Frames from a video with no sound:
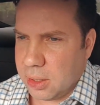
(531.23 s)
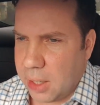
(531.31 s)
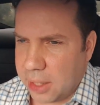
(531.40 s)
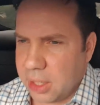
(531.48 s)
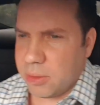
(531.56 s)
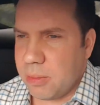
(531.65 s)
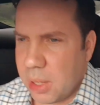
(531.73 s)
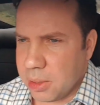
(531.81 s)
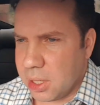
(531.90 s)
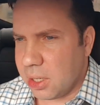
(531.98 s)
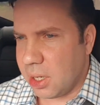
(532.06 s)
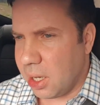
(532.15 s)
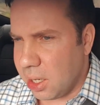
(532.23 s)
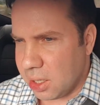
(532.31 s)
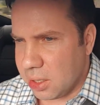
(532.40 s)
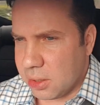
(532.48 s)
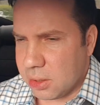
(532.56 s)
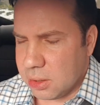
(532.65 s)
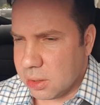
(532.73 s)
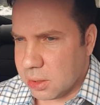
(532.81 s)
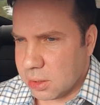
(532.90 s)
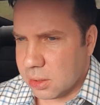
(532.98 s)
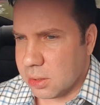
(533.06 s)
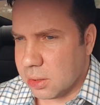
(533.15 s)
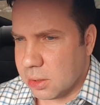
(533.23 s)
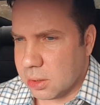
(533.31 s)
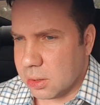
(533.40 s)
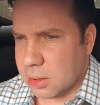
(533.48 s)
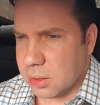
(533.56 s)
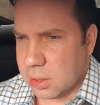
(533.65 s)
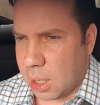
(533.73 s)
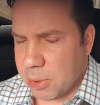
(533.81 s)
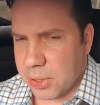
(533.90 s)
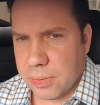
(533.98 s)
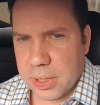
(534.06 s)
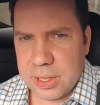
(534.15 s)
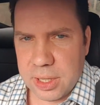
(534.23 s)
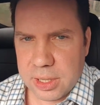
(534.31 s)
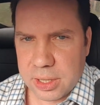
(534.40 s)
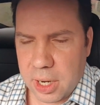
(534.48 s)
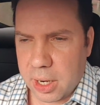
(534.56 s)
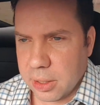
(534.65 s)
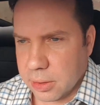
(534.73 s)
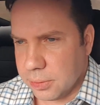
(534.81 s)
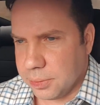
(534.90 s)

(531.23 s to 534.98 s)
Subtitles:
I think we might get upper 3s in this car.